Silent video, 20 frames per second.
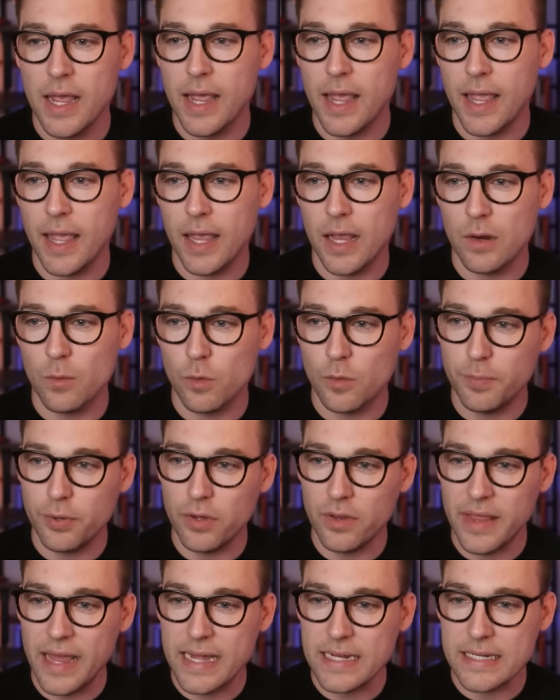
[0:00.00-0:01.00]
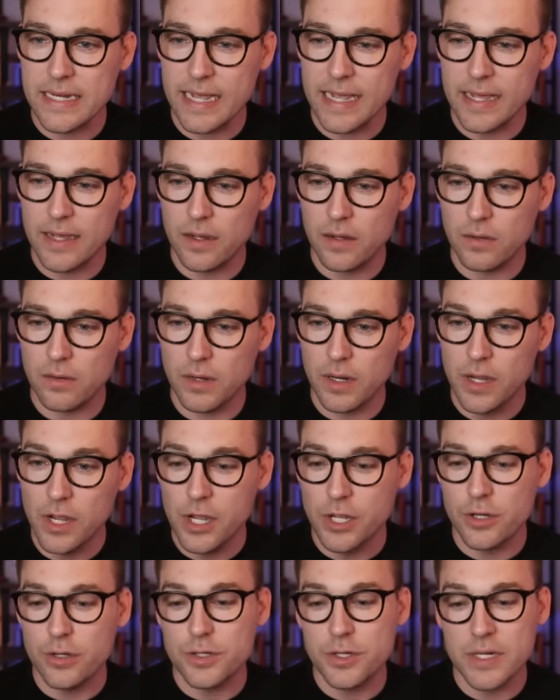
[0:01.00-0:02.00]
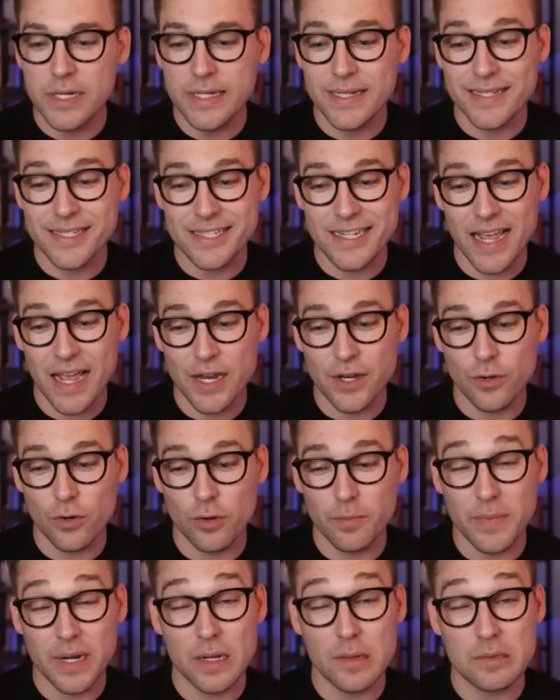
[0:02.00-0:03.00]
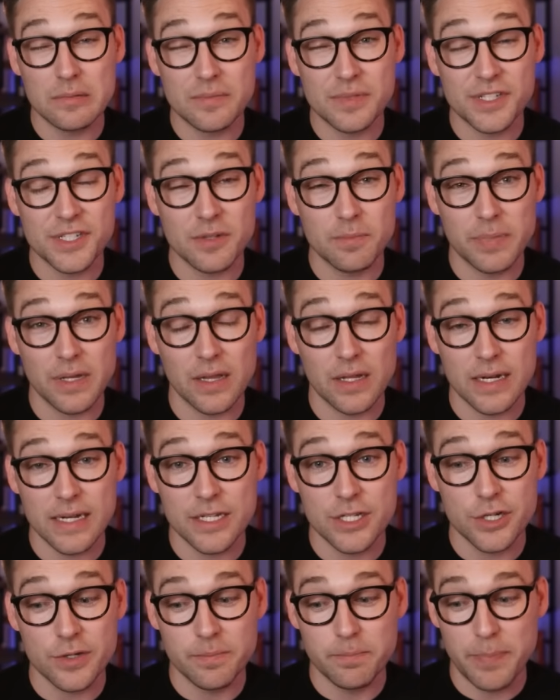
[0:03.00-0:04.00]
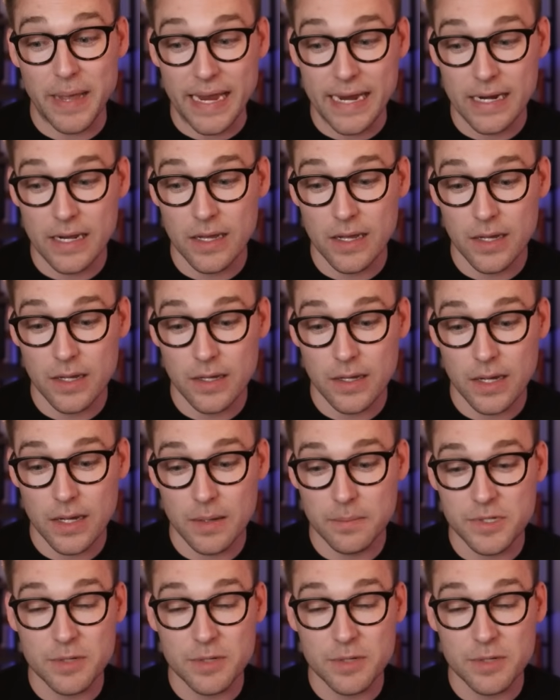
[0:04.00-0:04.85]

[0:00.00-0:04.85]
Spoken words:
And we'll pull that down. You do need to set your minimum stability to beta,